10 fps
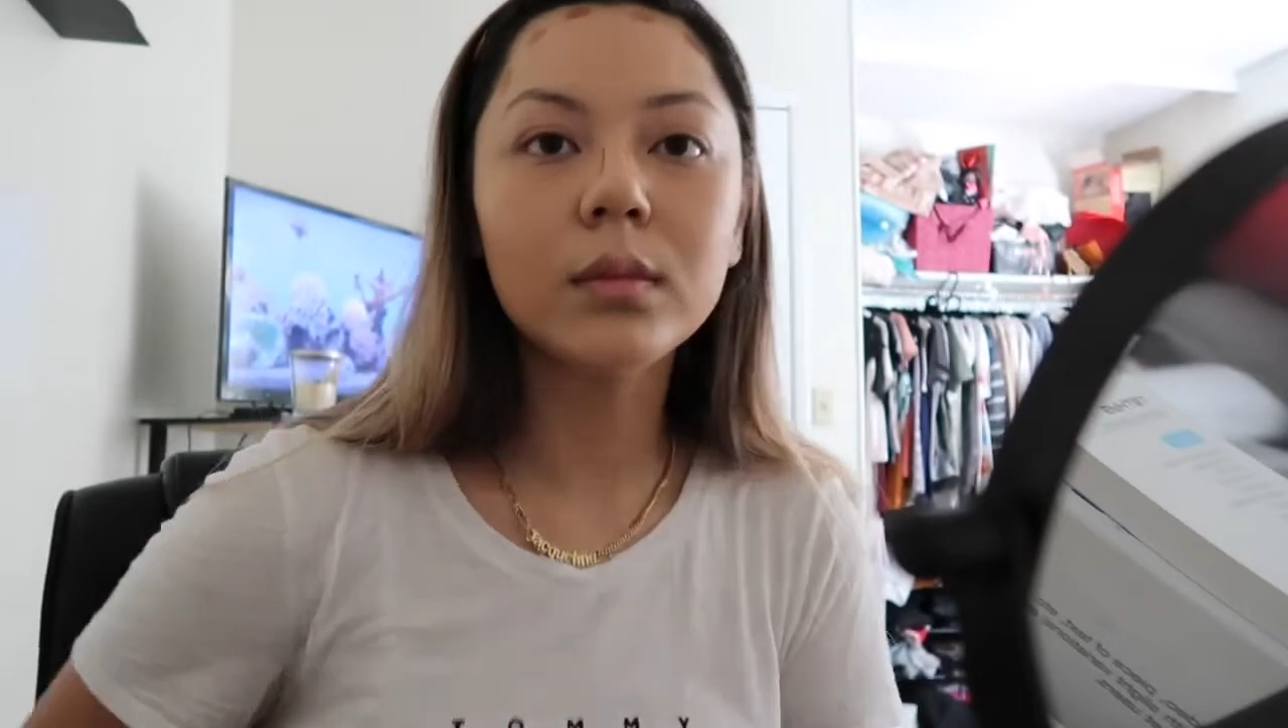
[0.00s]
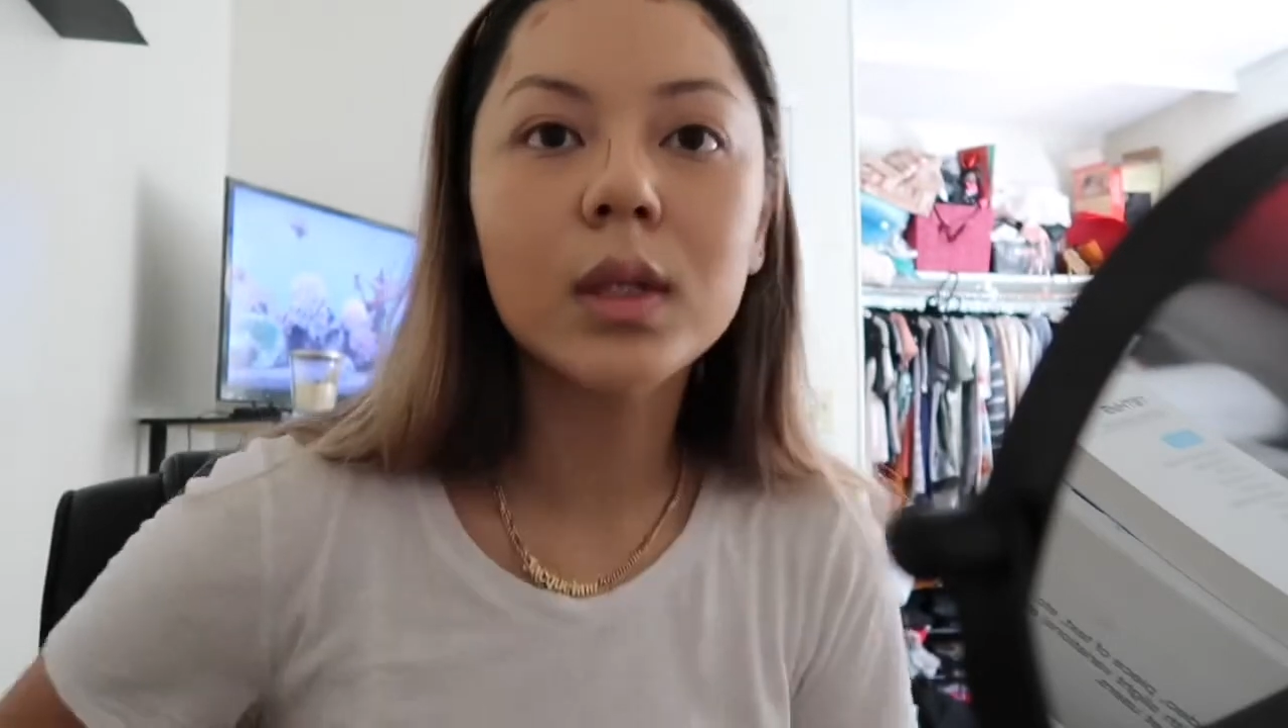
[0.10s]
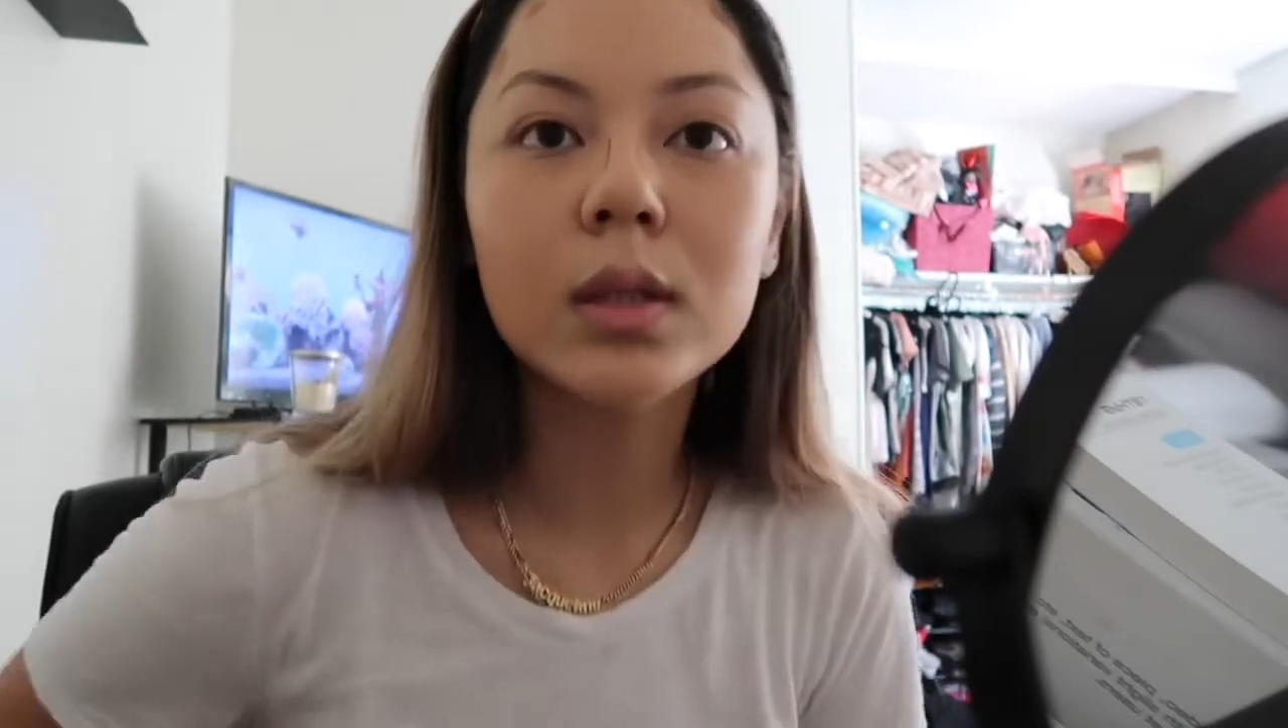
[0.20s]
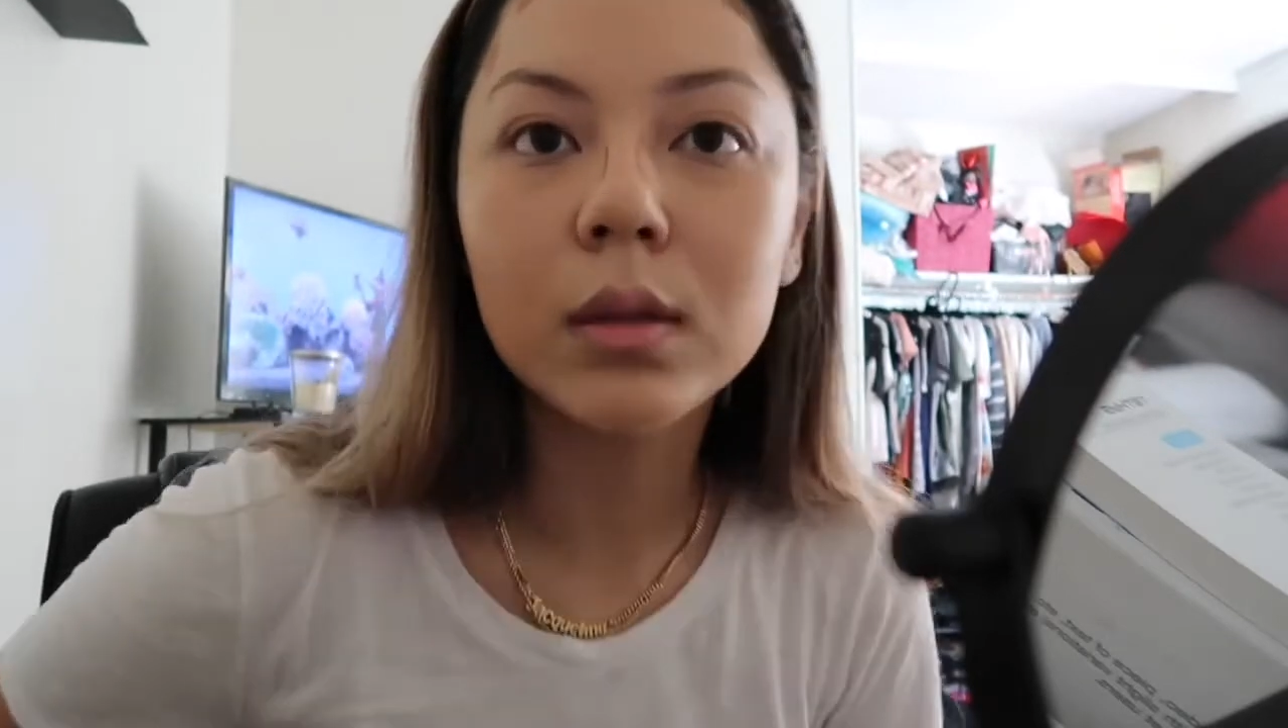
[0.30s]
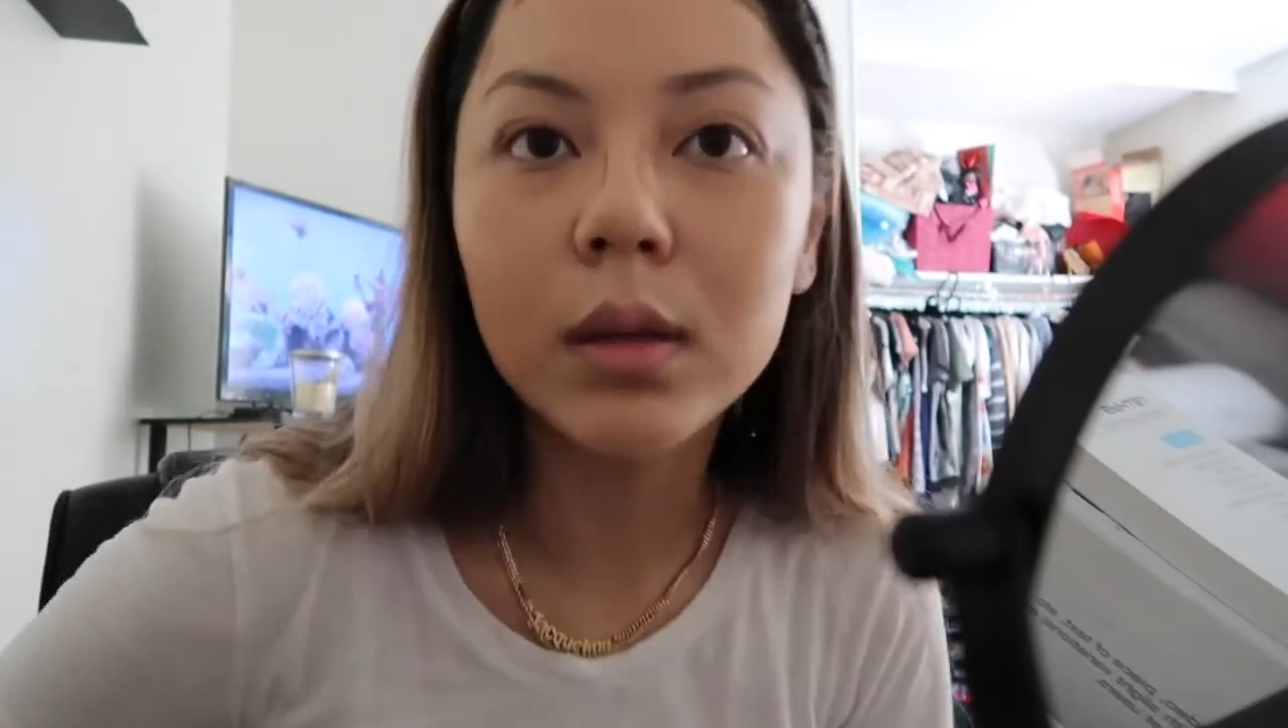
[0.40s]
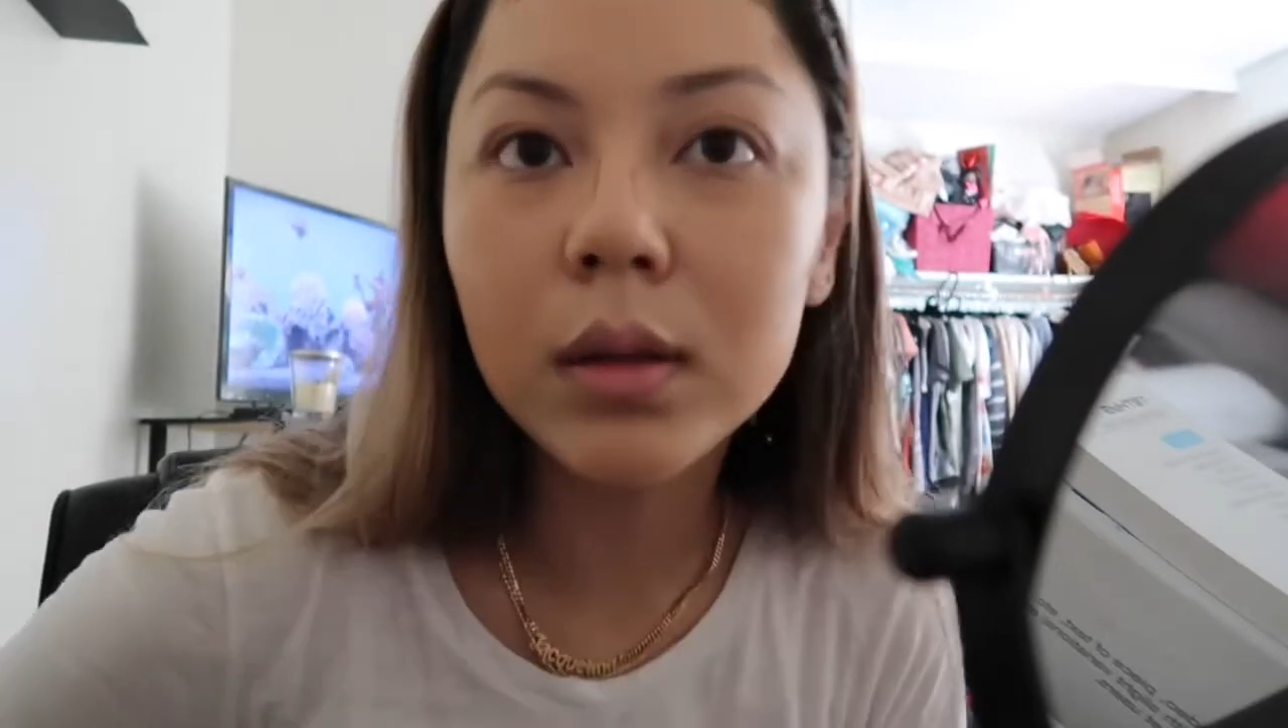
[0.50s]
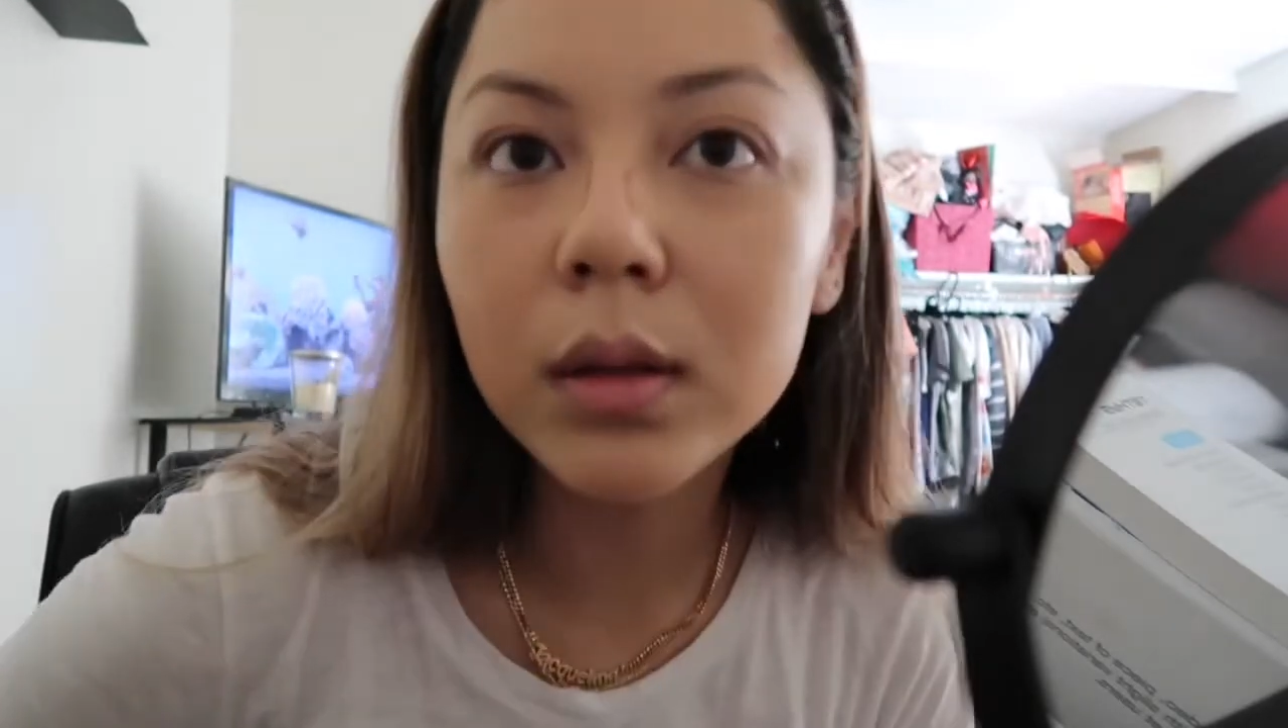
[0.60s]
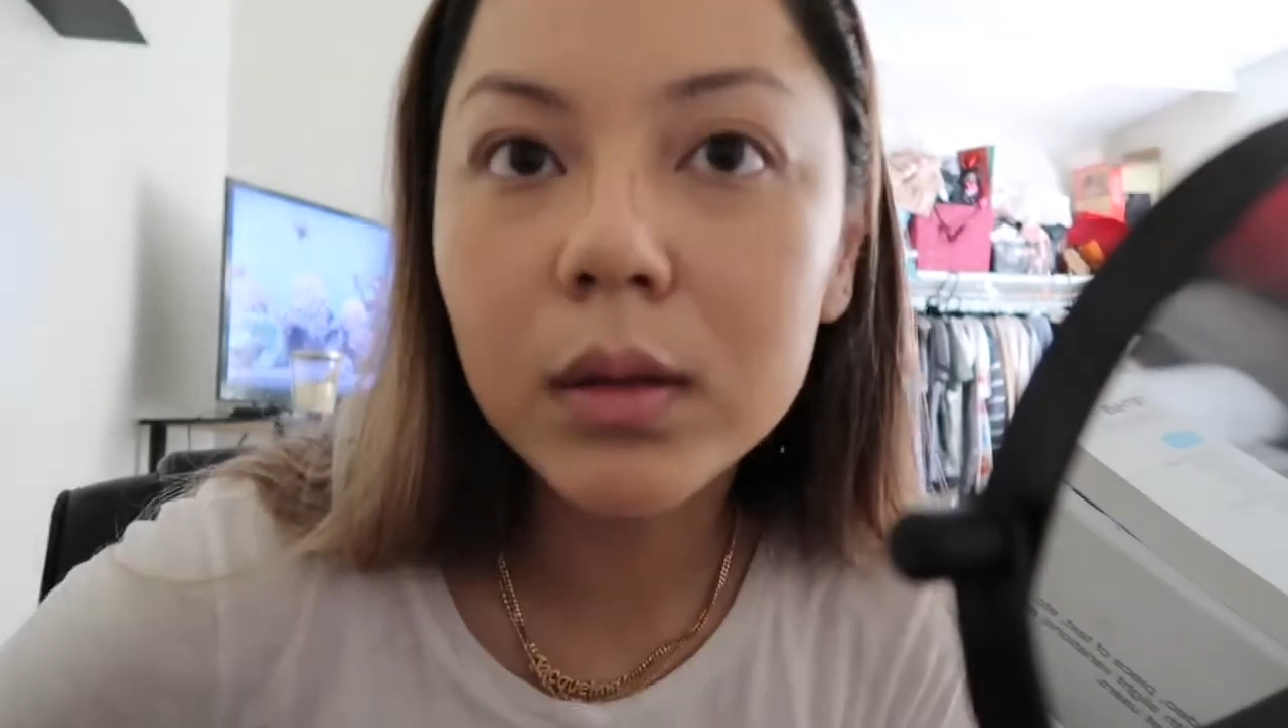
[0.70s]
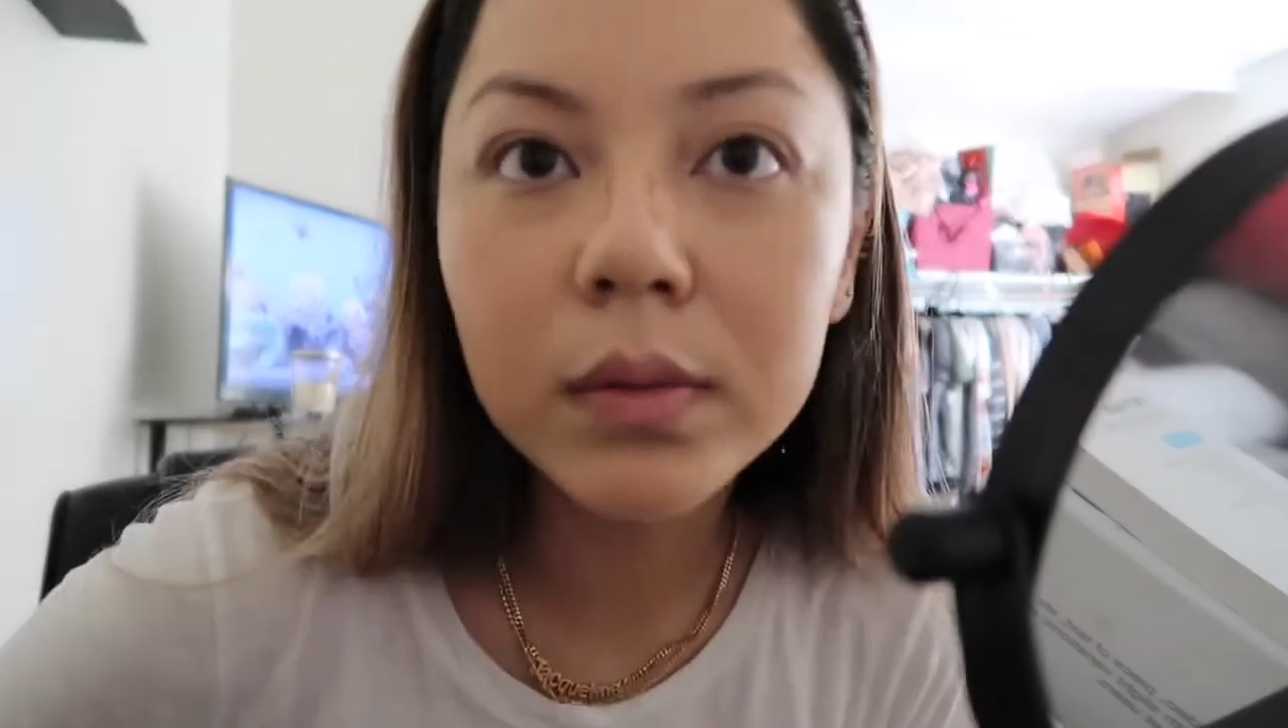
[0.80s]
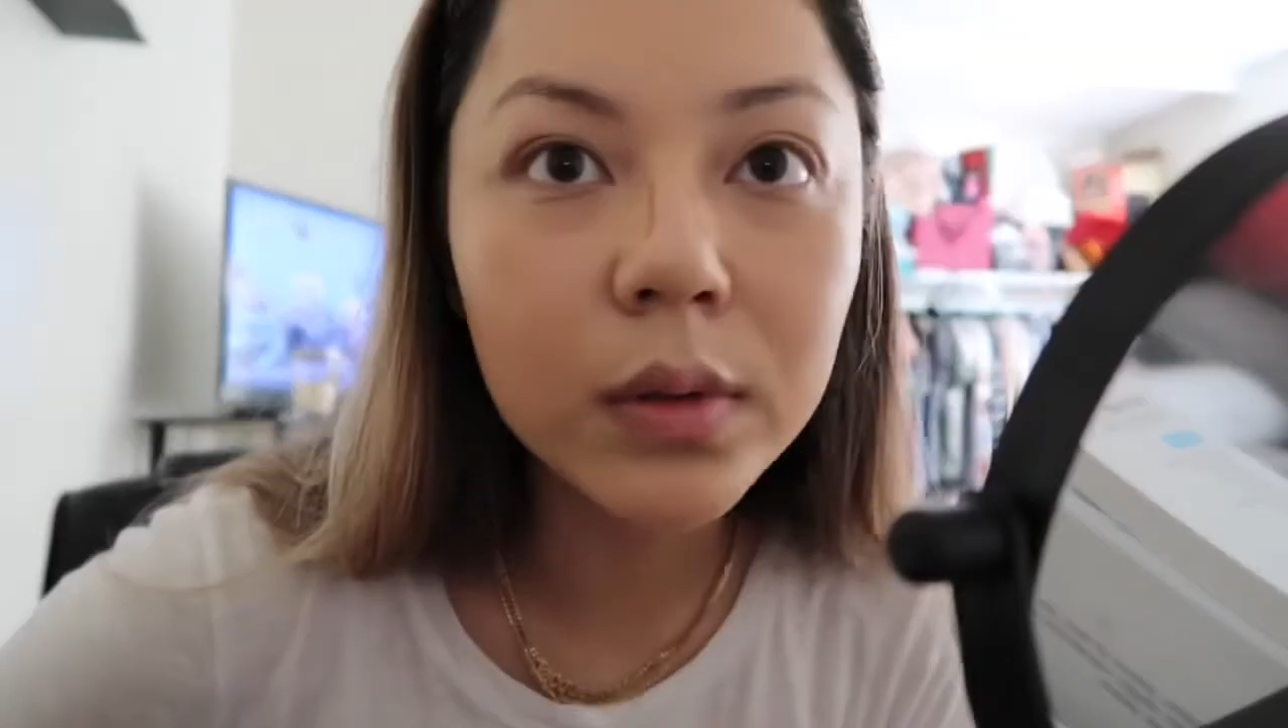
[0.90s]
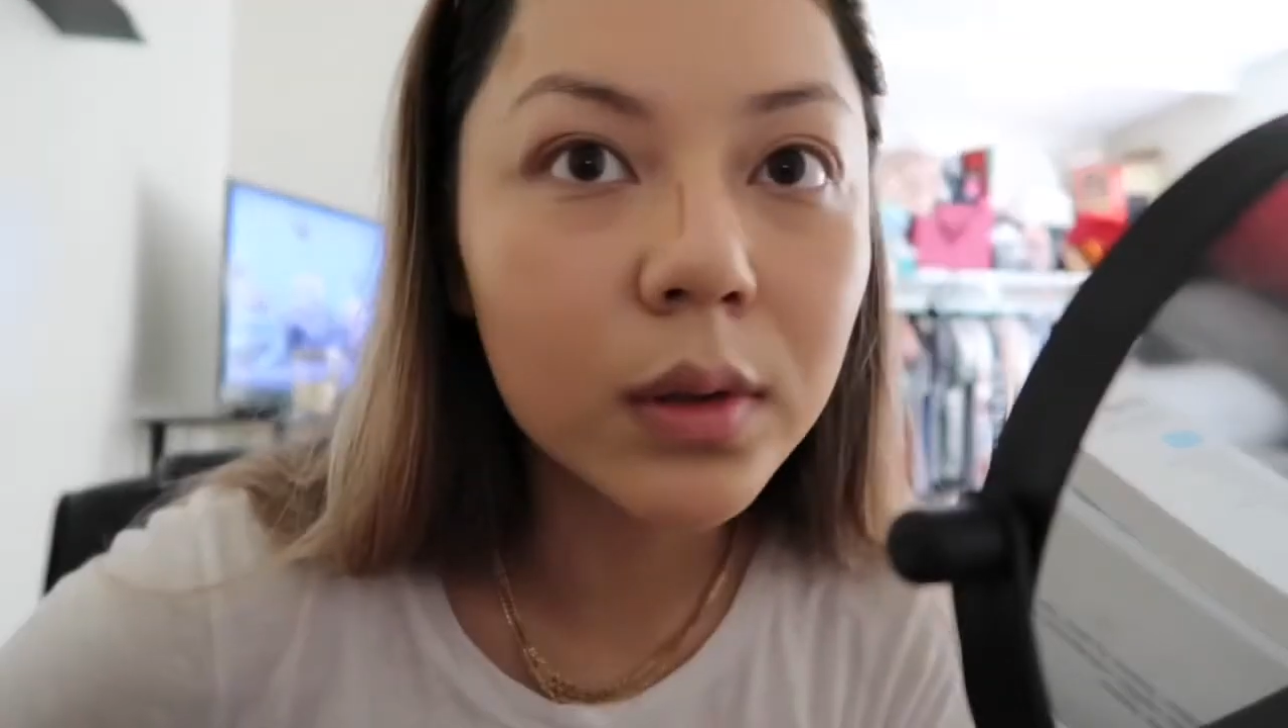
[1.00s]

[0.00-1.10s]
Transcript: So I don't know if you